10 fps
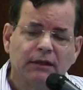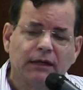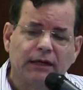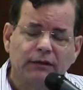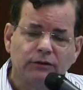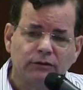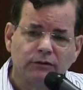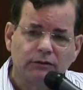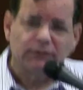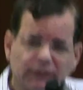and you
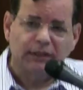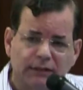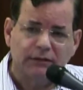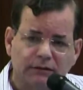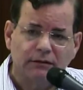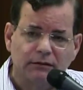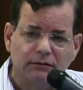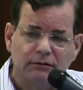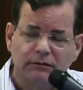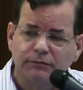do studies
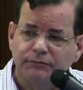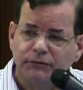to